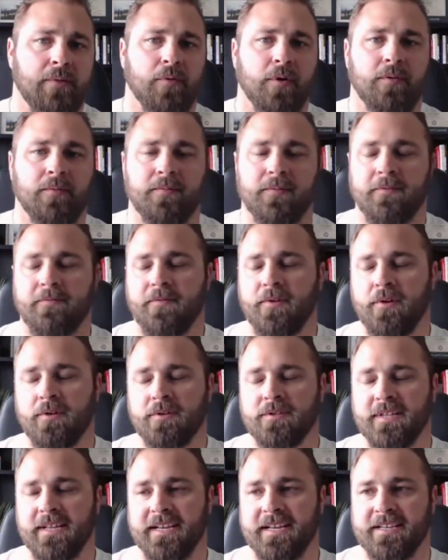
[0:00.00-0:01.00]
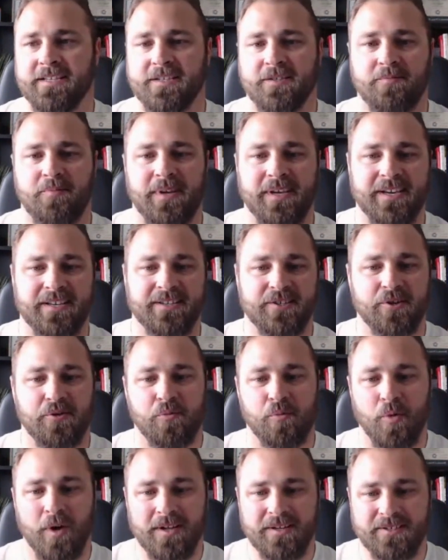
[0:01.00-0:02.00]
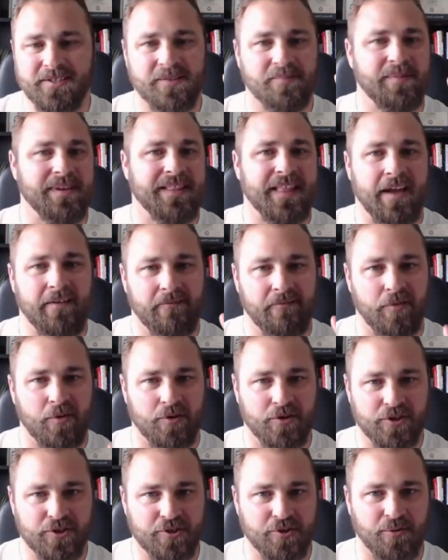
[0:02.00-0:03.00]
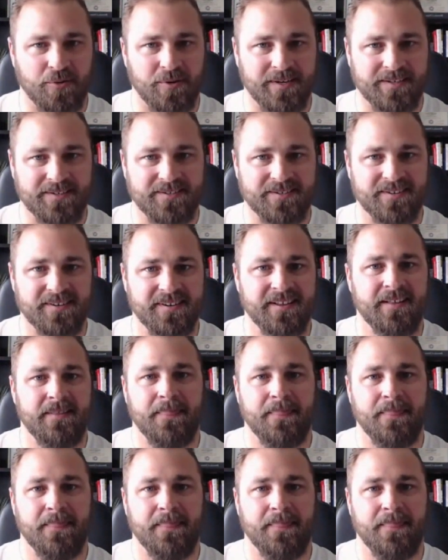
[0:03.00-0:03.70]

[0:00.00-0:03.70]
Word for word: Well, the first thing is, is because you want to be that first choice,